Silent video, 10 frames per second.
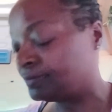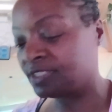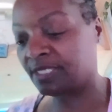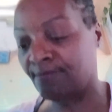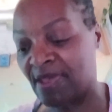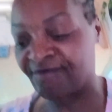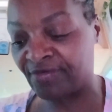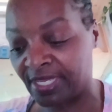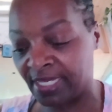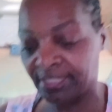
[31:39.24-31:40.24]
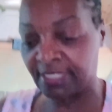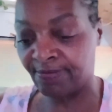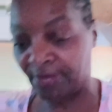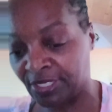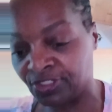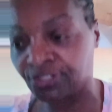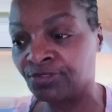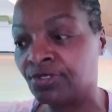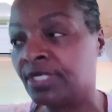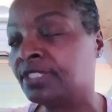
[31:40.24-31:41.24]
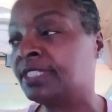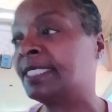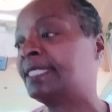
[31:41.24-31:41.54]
to my van to make sure, to